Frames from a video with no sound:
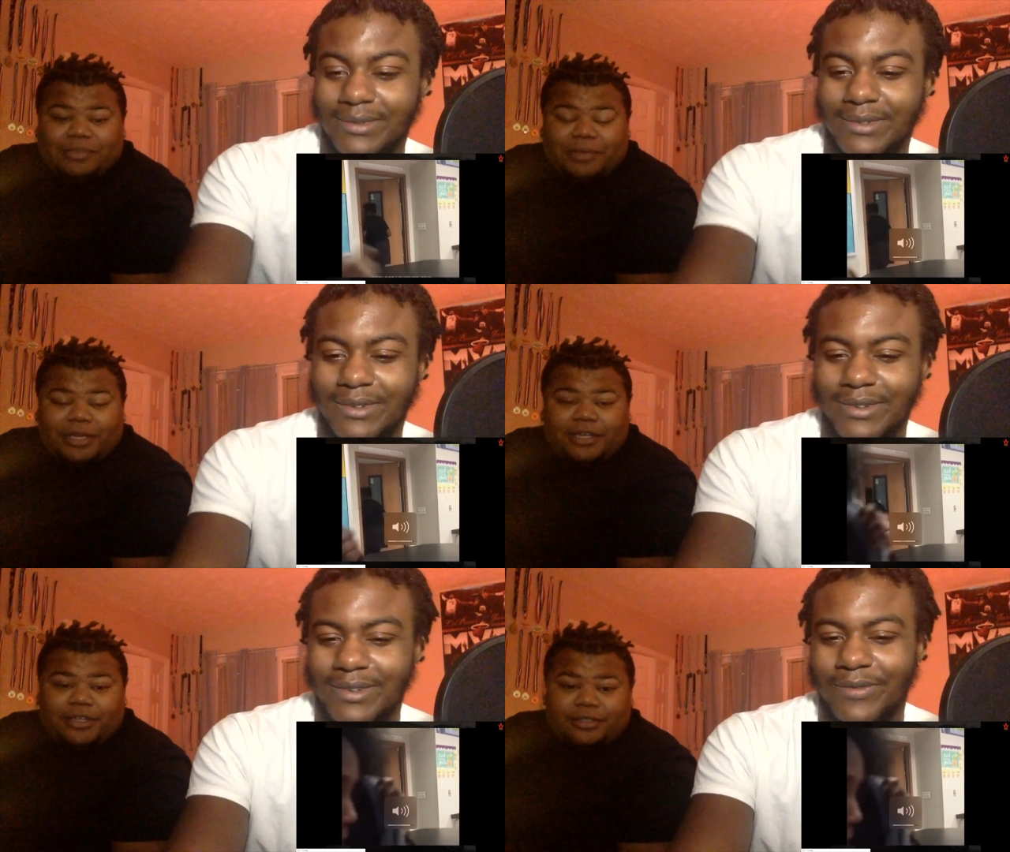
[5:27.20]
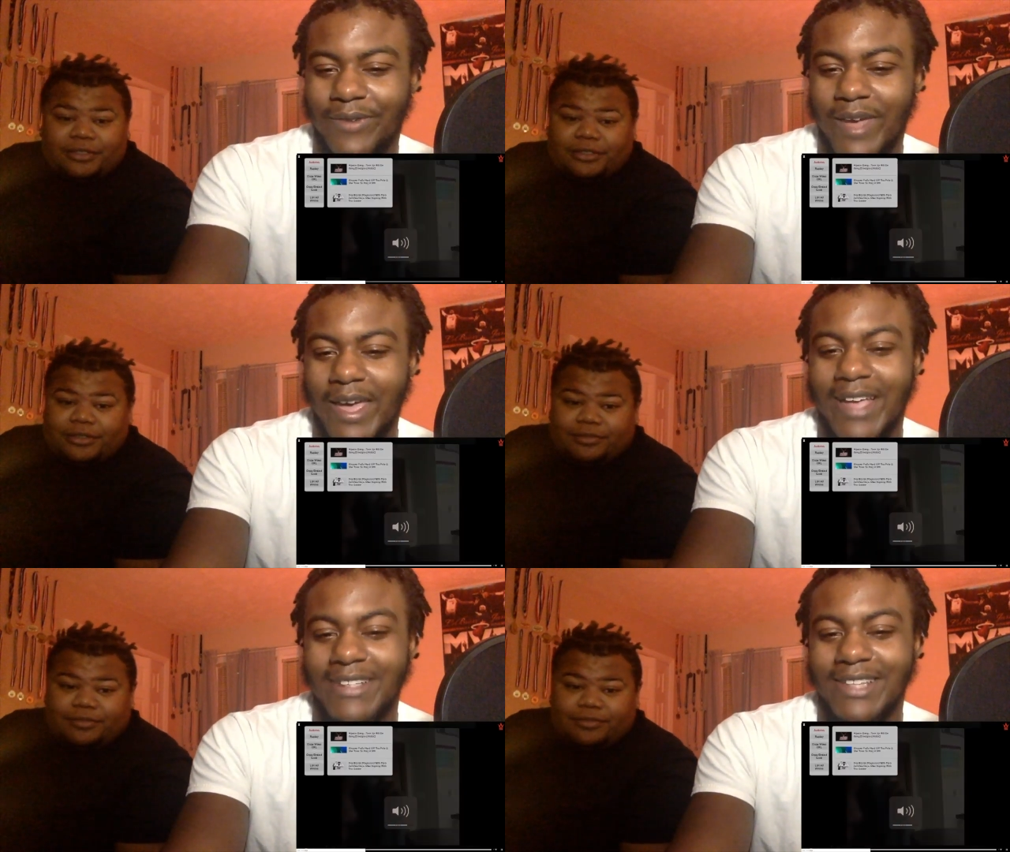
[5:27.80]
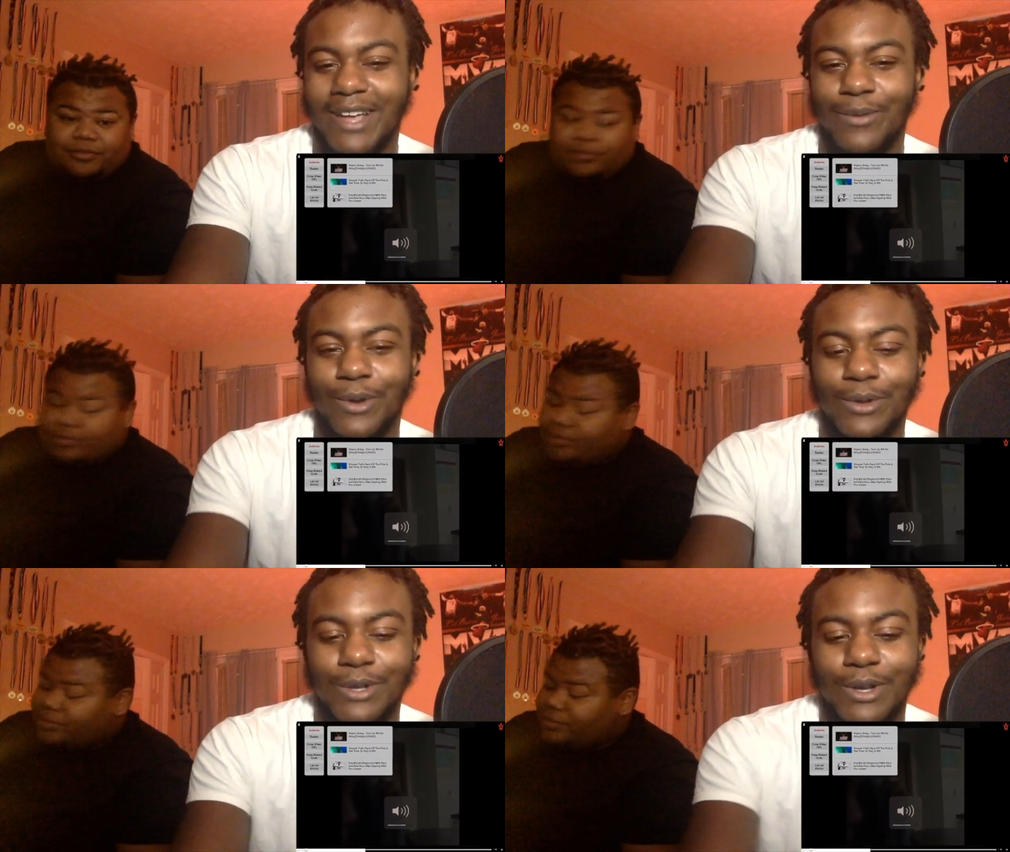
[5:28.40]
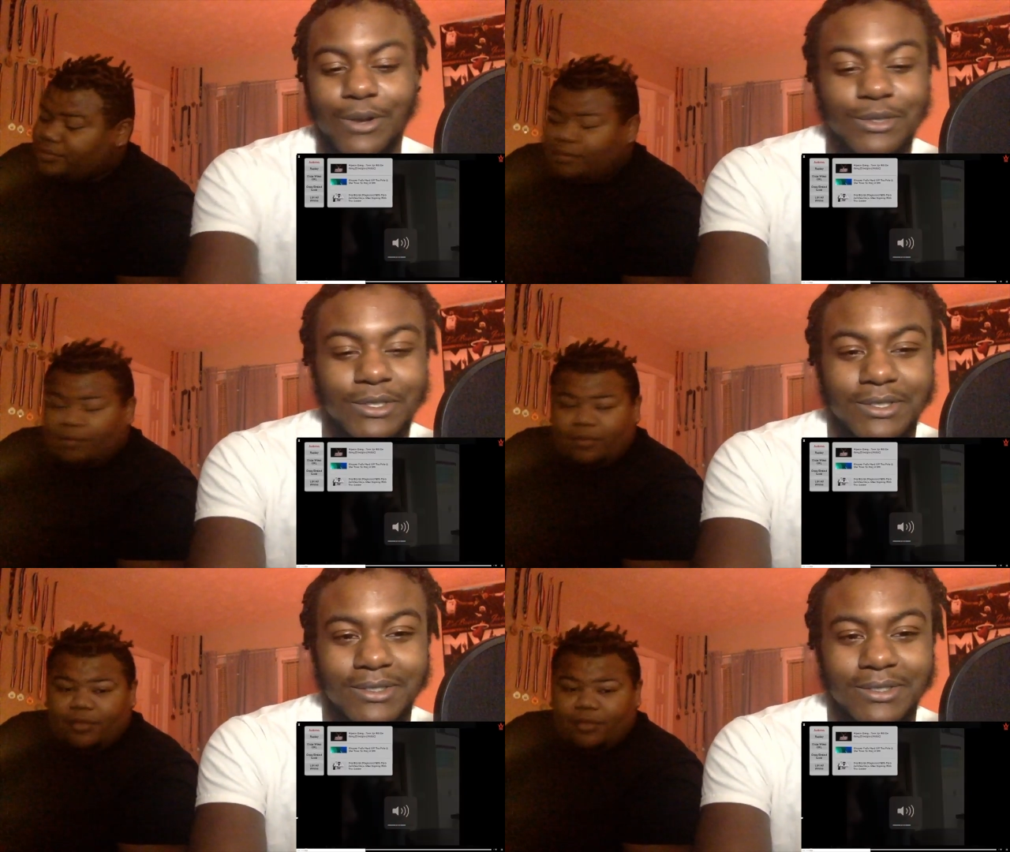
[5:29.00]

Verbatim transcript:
Speaker 1: man. Fast, like a roller coaster.